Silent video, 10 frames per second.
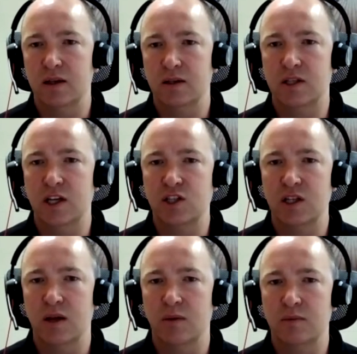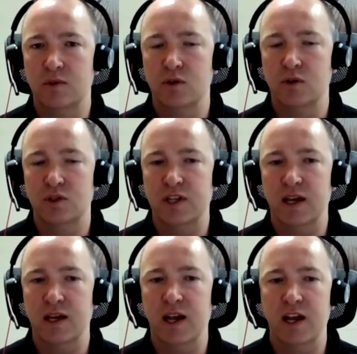teaching them to
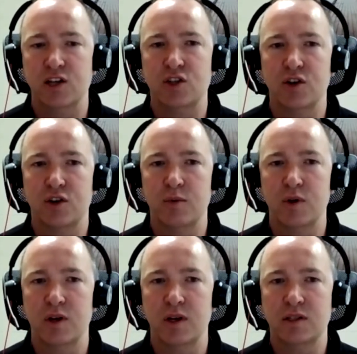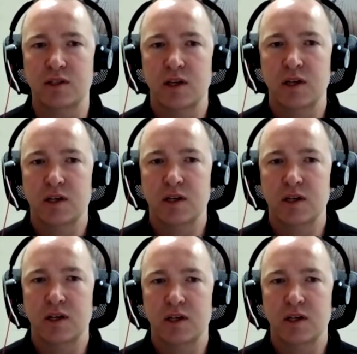stay engaged in their communities, to
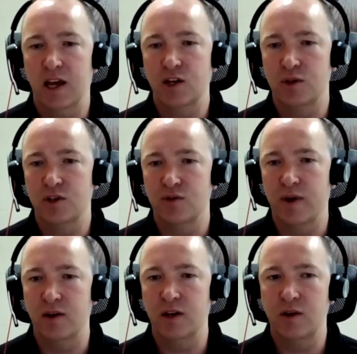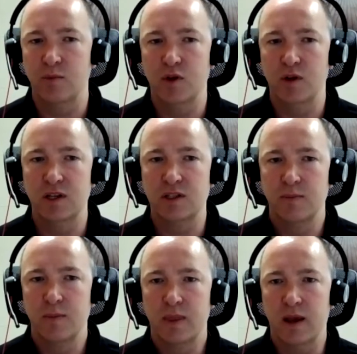stay engaged with the surrounding communities,
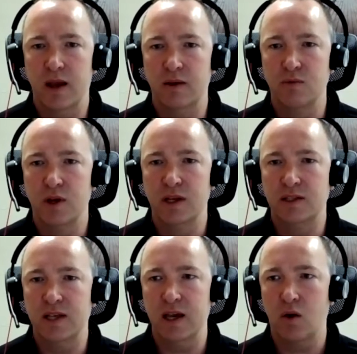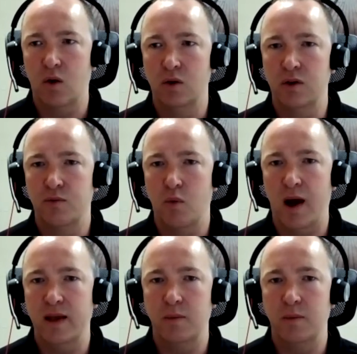and really take hold of
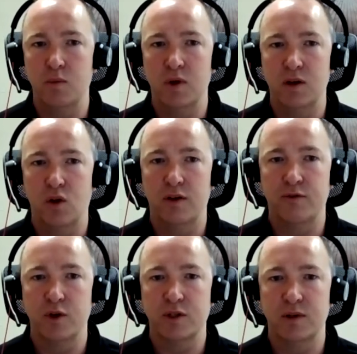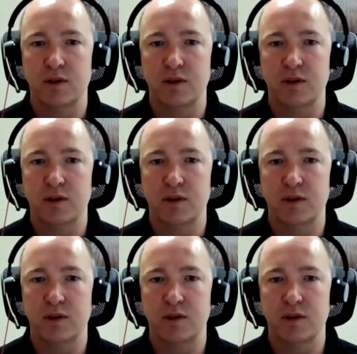why they went into law enforcement in the